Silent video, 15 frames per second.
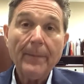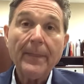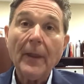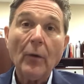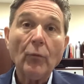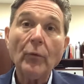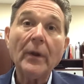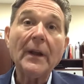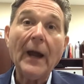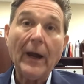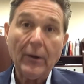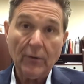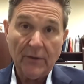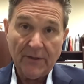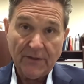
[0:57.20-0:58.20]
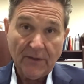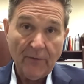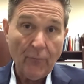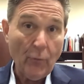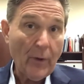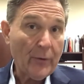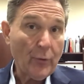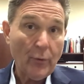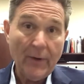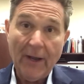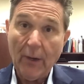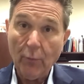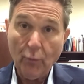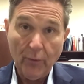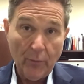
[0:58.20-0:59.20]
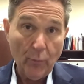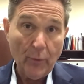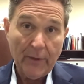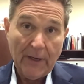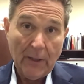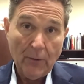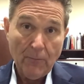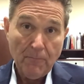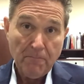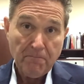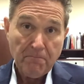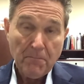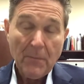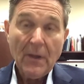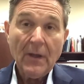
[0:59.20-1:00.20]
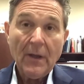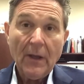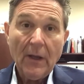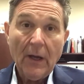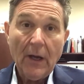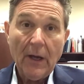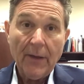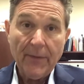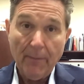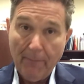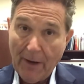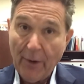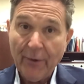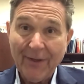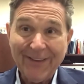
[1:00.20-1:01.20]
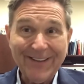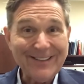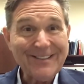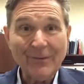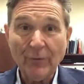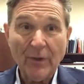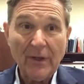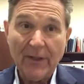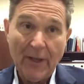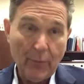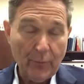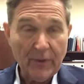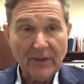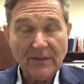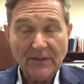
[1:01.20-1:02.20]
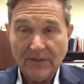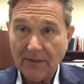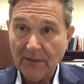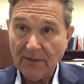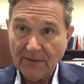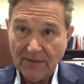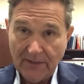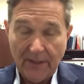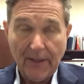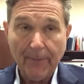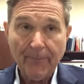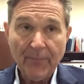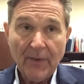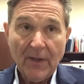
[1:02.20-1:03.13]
Regardless of whether or not we're in one now, the market doesn't really like what it's seeing.